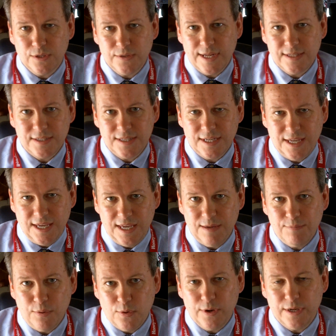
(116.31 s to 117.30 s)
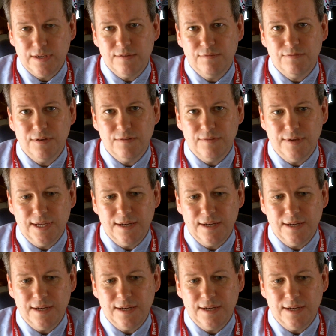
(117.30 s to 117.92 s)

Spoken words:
So that's the key point of